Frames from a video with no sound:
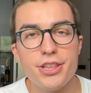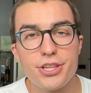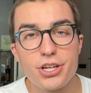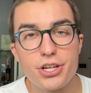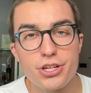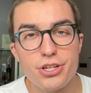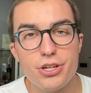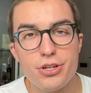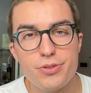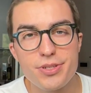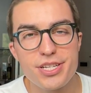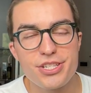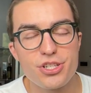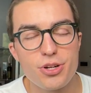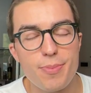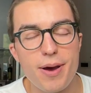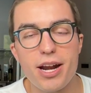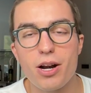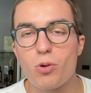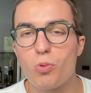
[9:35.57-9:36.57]
the good news is
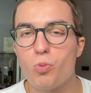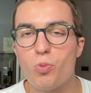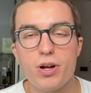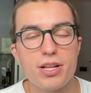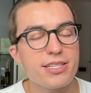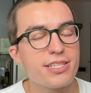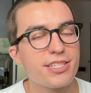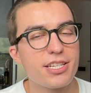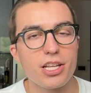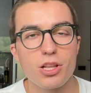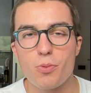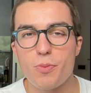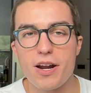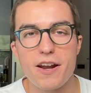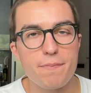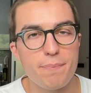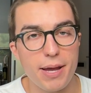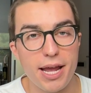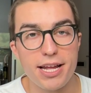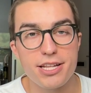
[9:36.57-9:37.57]
no matter what
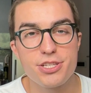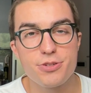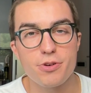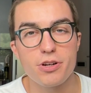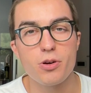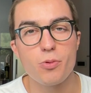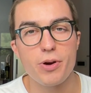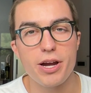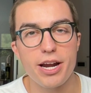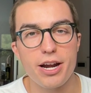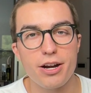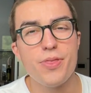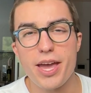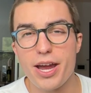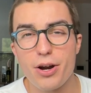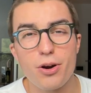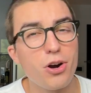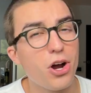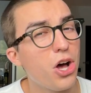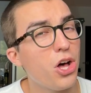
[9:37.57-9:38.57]
silhouette of pants you want to wear,
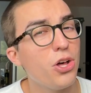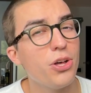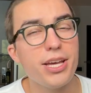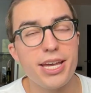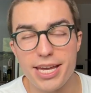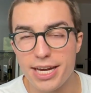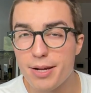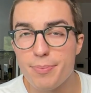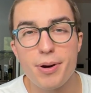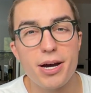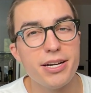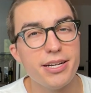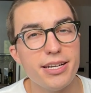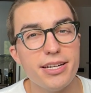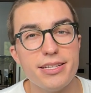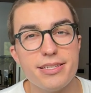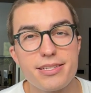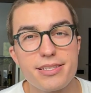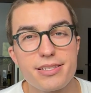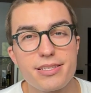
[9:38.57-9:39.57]
they're all in
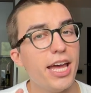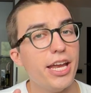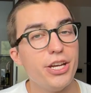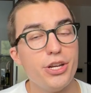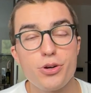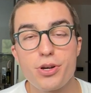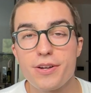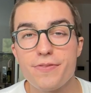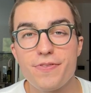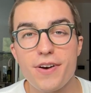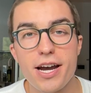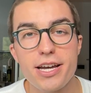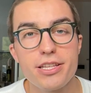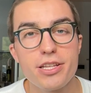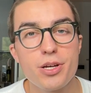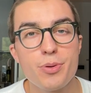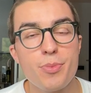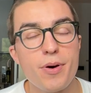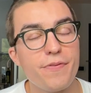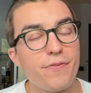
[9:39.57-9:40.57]
abundance. And you can find
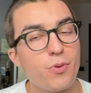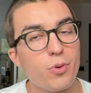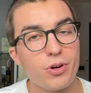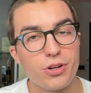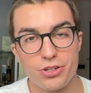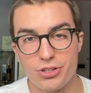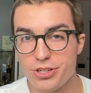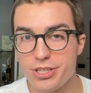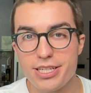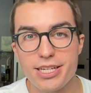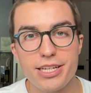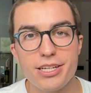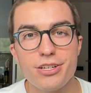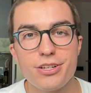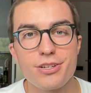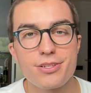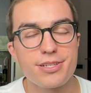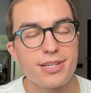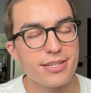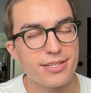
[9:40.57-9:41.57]
them for good
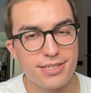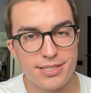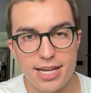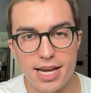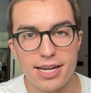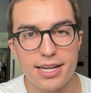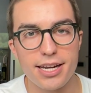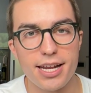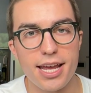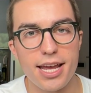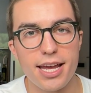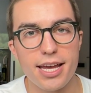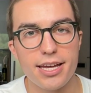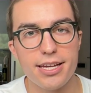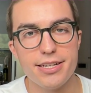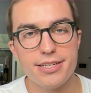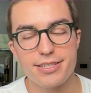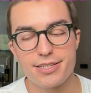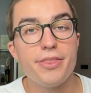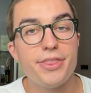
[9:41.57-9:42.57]
deals
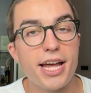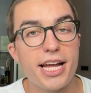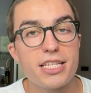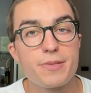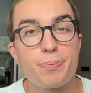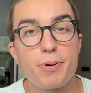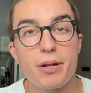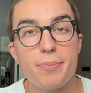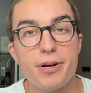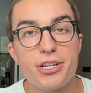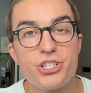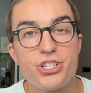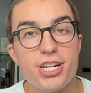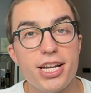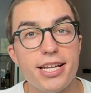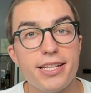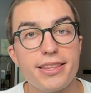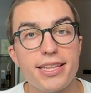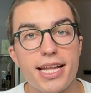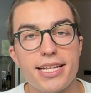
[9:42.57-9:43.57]
secondhand. That's pretty much
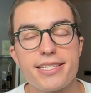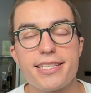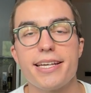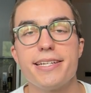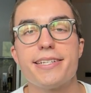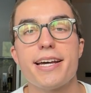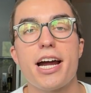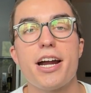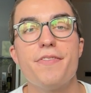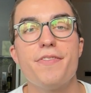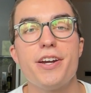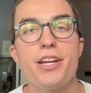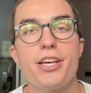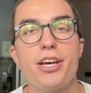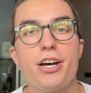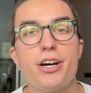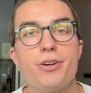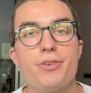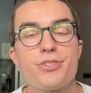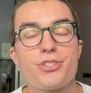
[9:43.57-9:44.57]
it. That's the entire
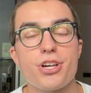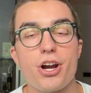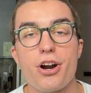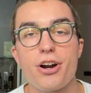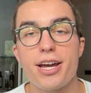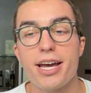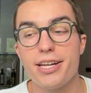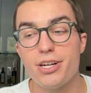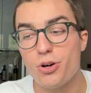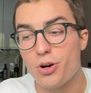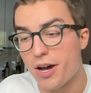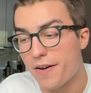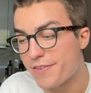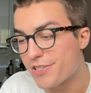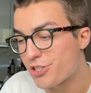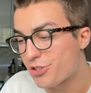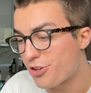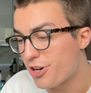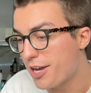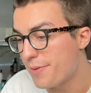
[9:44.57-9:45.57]
video. Sorry I don't have
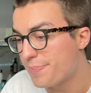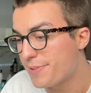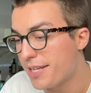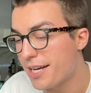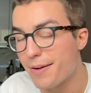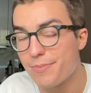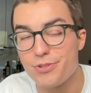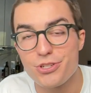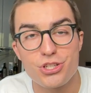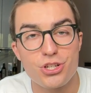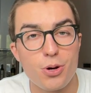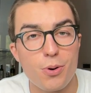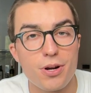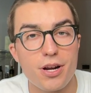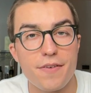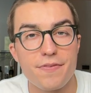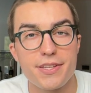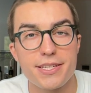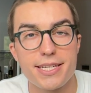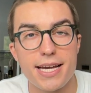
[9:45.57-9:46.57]
a script and I'm just going
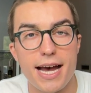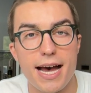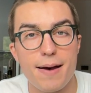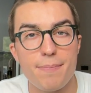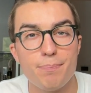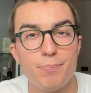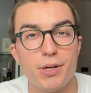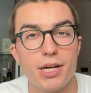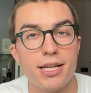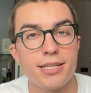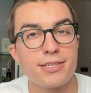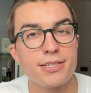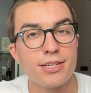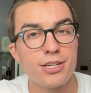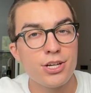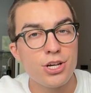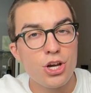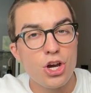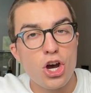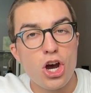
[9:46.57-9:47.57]
off the top, but
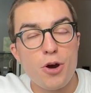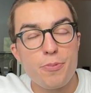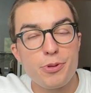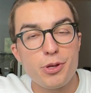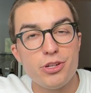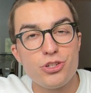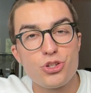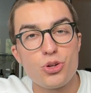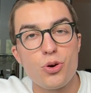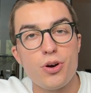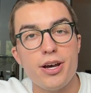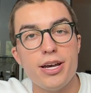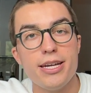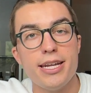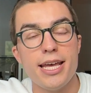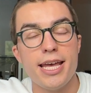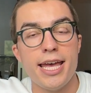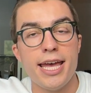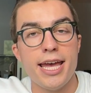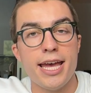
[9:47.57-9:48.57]
hope you
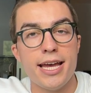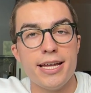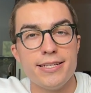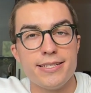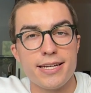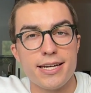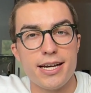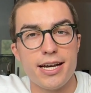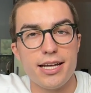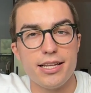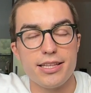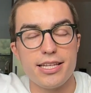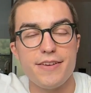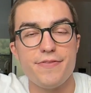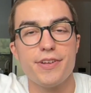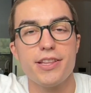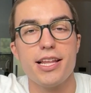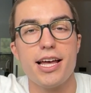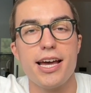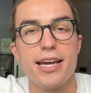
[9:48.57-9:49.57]
enjoyed and uh,
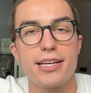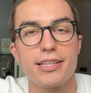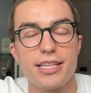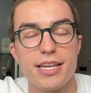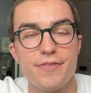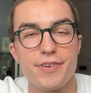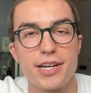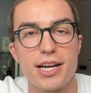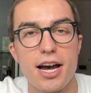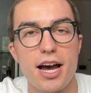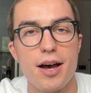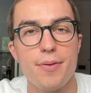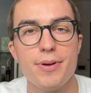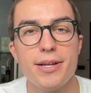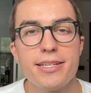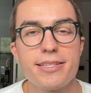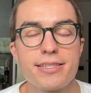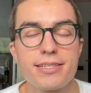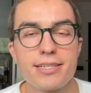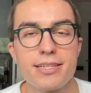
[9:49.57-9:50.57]
leave a like, leave a
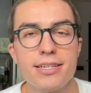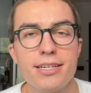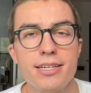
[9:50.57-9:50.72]
comment,